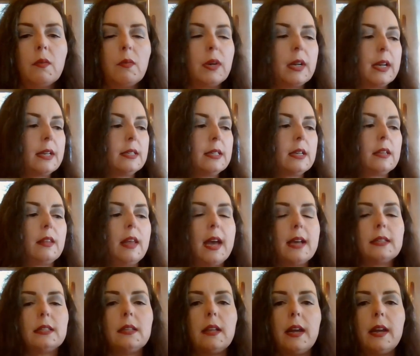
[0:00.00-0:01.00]
What I did
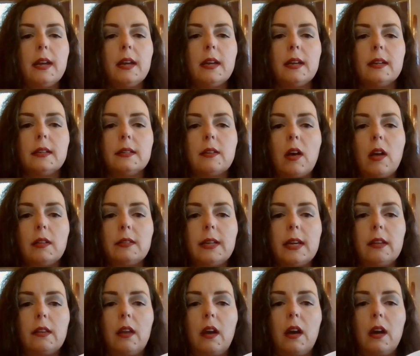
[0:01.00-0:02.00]
last night is all
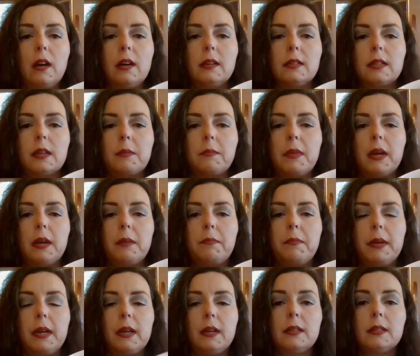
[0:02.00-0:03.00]
day long is I made
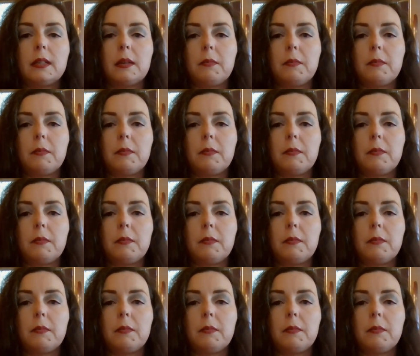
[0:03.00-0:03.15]
beans.